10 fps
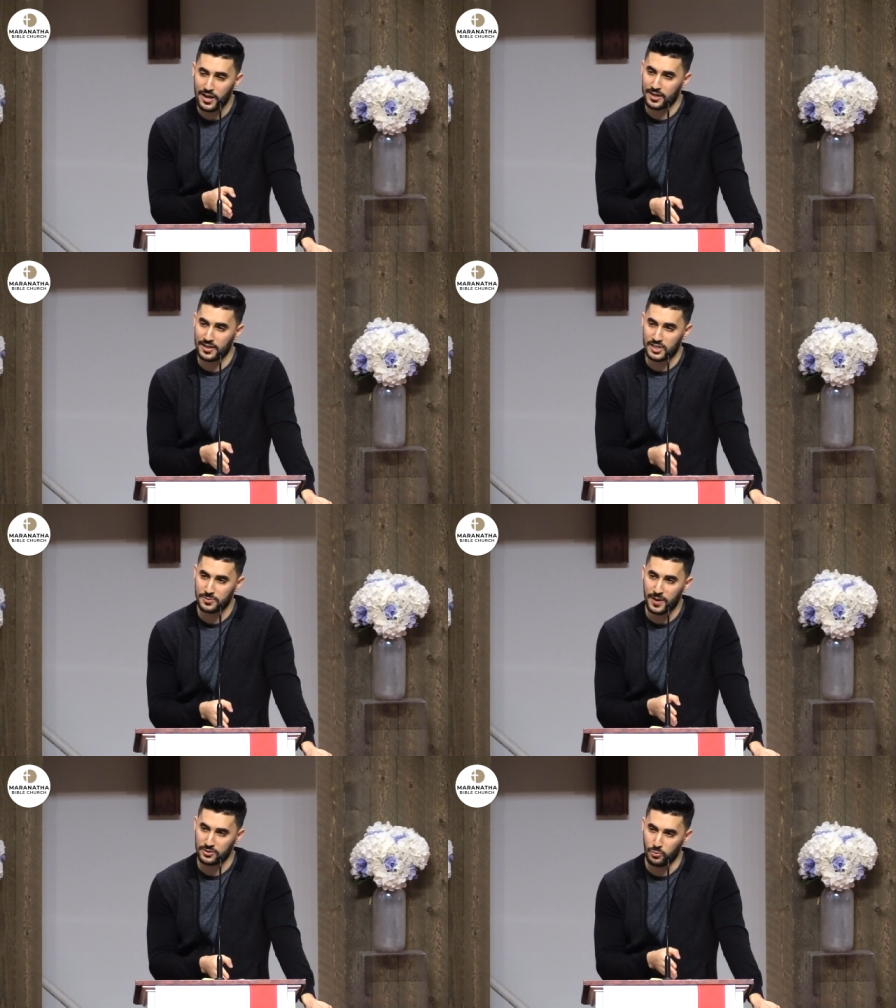and I can
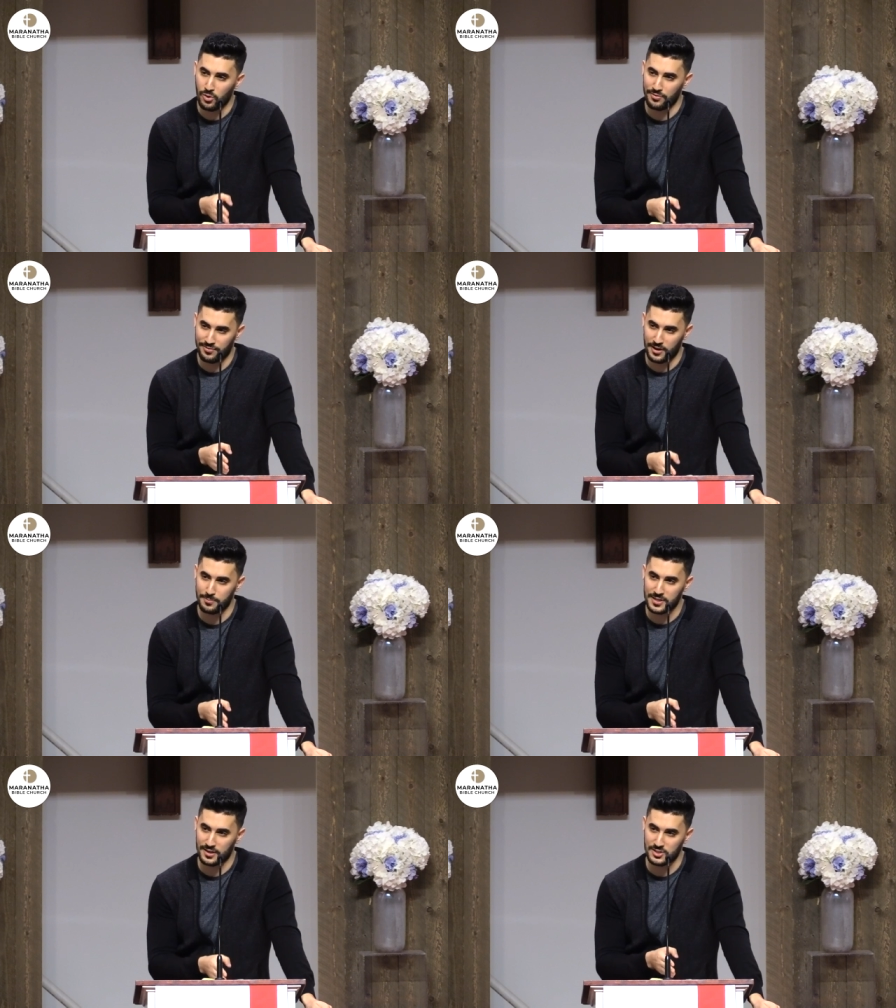expect warfare
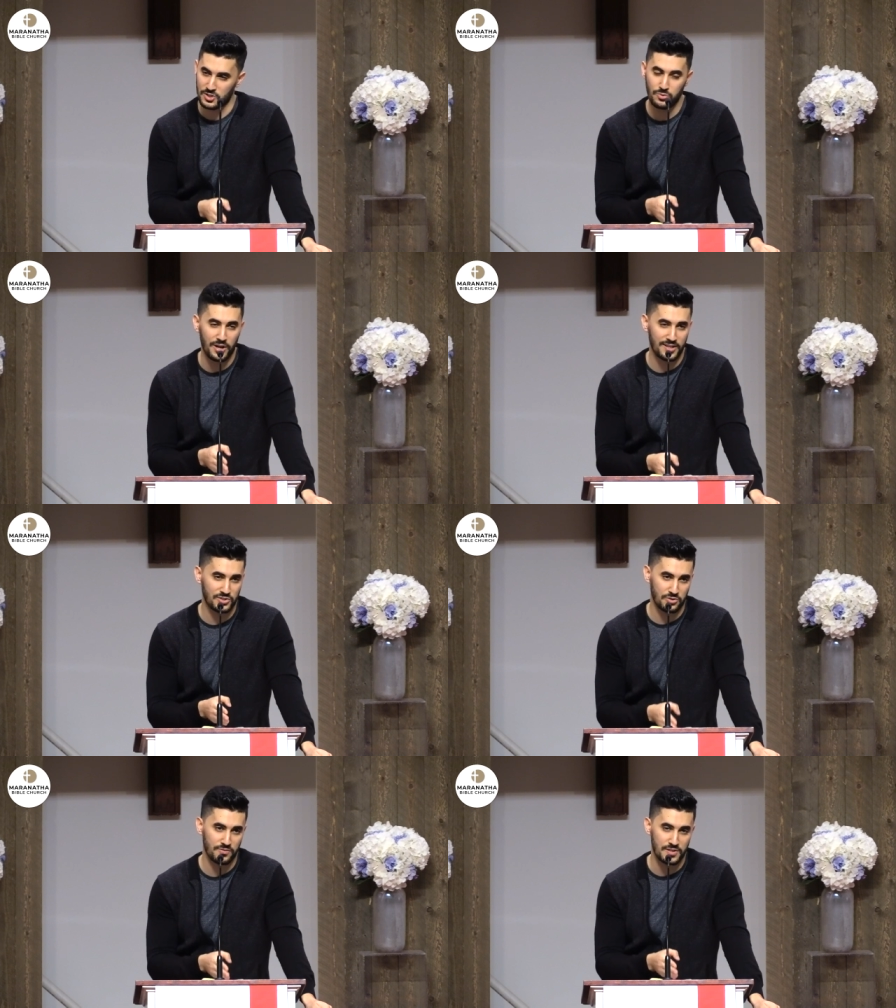because you and I
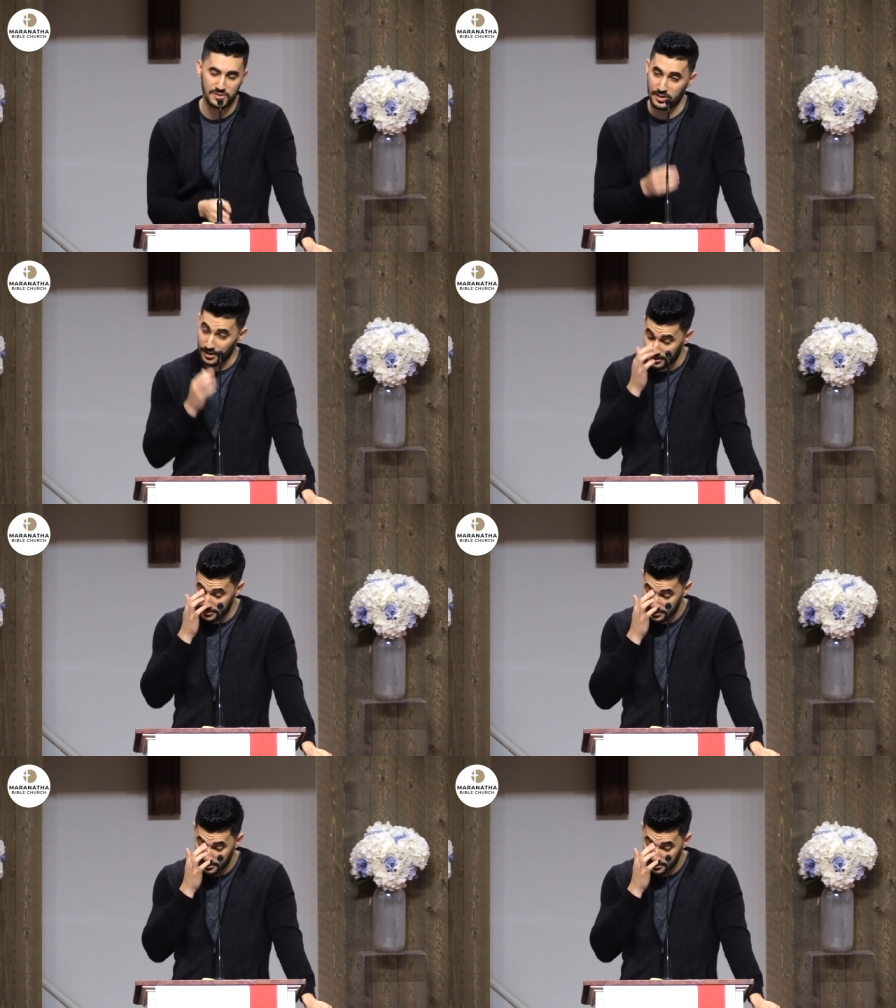serve this God.